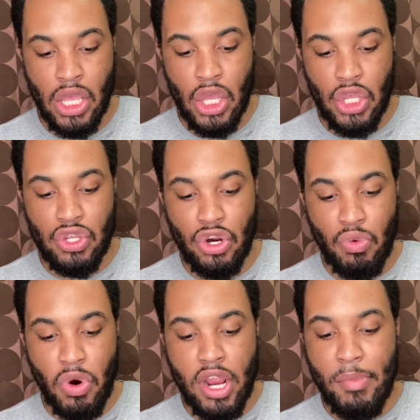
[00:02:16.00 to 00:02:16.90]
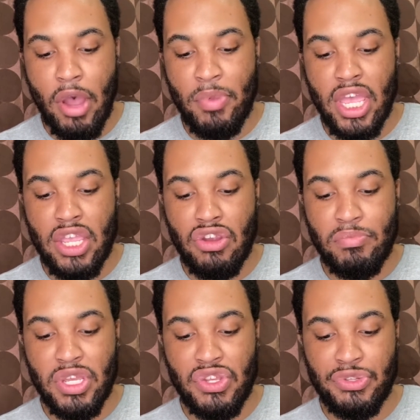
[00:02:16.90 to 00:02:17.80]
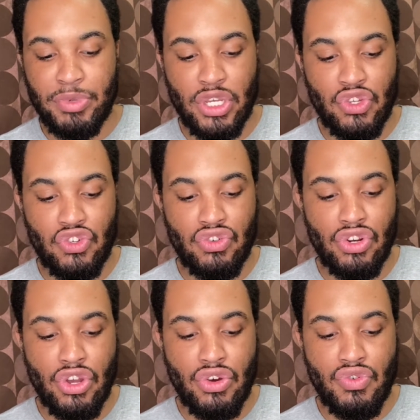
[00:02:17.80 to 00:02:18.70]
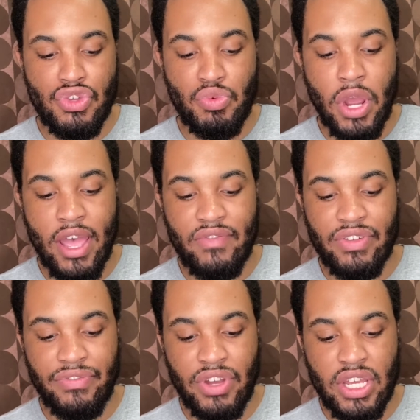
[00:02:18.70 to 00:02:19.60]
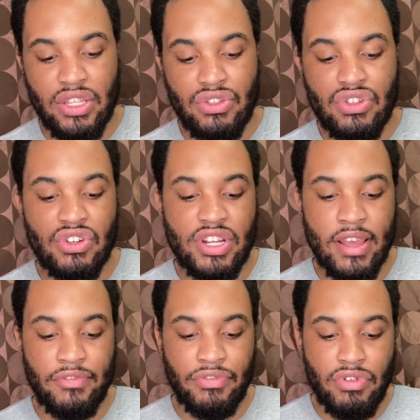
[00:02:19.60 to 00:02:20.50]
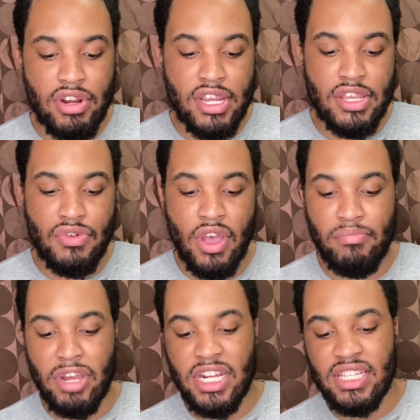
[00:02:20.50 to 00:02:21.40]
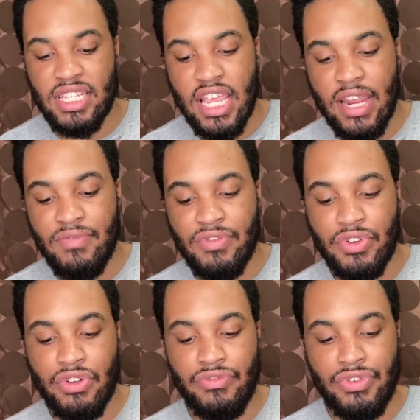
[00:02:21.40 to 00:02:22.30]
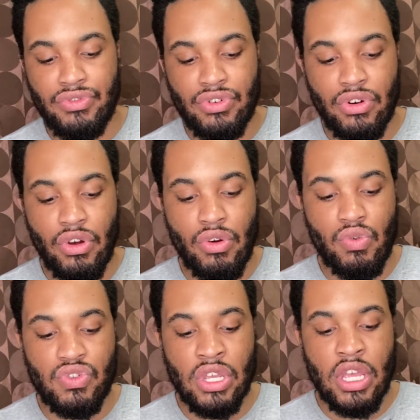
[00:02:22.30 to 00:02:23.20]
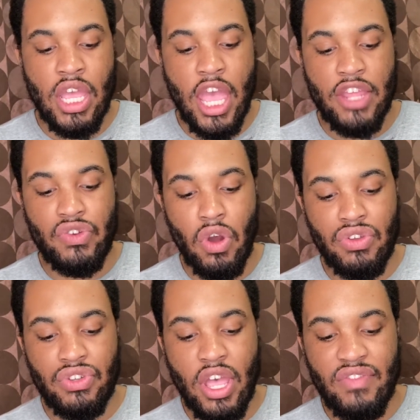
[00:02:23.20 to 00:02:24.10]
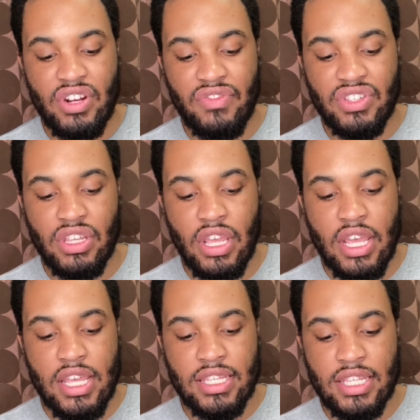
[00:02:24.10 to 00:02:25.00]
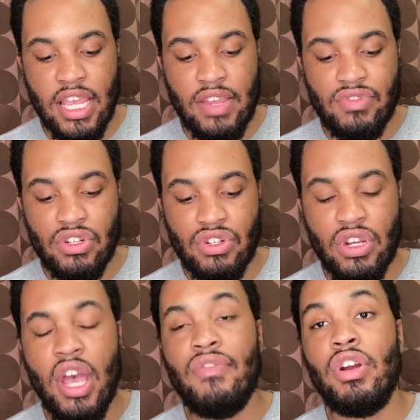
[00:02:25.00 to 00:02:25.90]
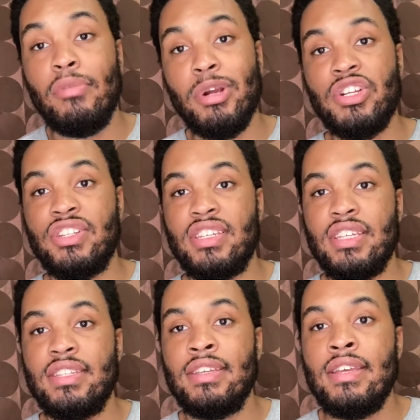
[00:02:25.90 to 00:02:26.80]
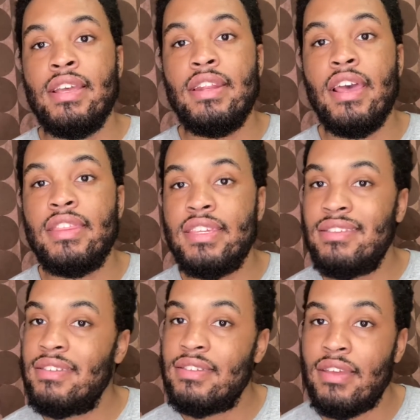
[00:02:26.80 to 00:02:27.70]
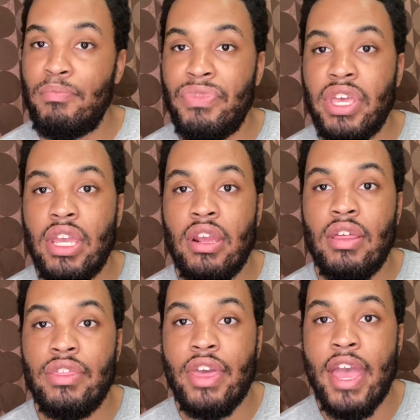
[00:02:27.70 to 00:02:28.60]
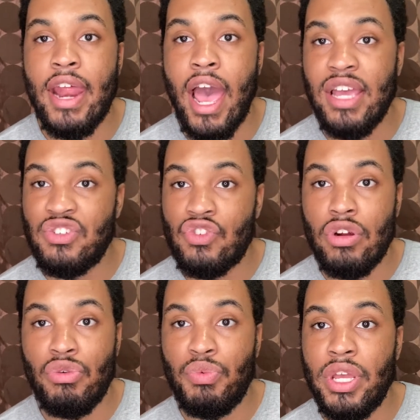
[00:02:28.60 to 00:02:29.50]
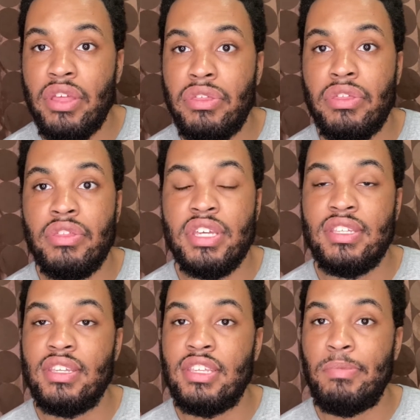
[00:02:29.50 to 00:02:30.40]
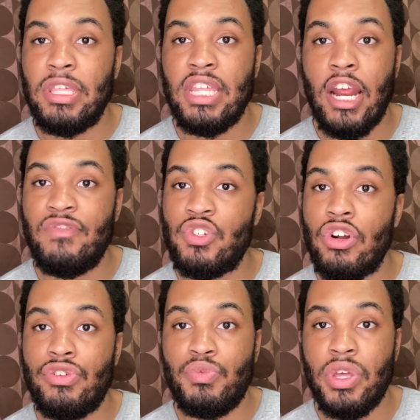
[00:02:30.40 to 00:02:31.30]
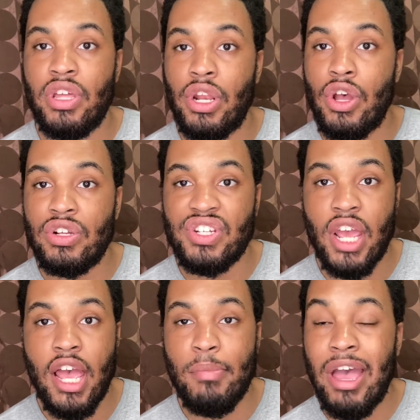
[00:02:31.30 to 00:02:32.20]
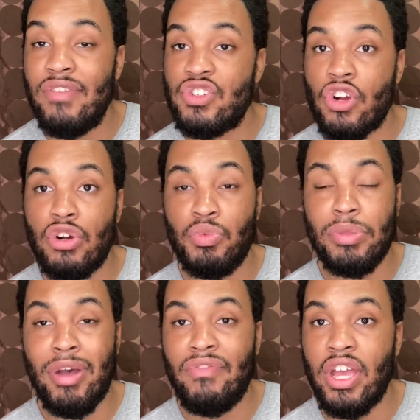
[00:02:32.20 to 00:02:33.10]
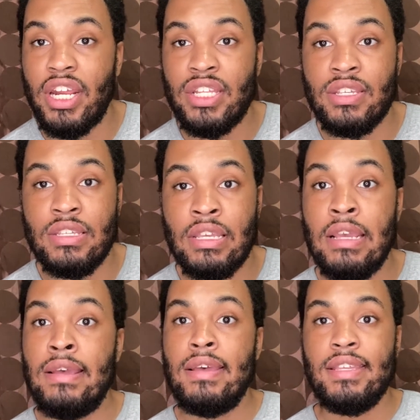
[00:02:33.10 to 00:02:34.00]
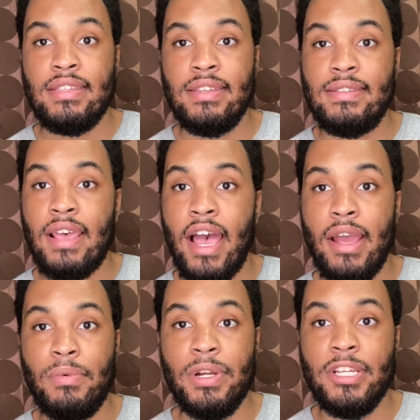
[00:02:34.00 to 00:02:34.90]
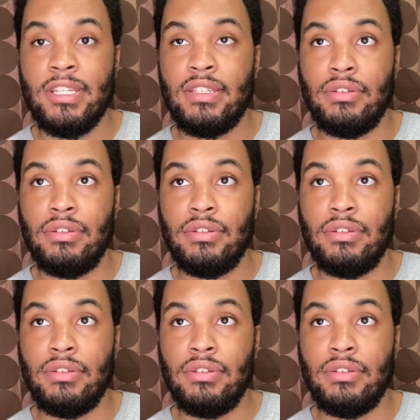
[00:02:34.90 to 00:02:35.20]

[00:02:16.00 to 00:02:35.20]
You don't worry about paying your bills because you know you will have the funds, you're debt free, you have money saved for your future goals, and you also have enough saved to cover emergencies. Now, this is something that I struggle with. This is something that I've struggled with a long time. I've struggled with my finances since I was,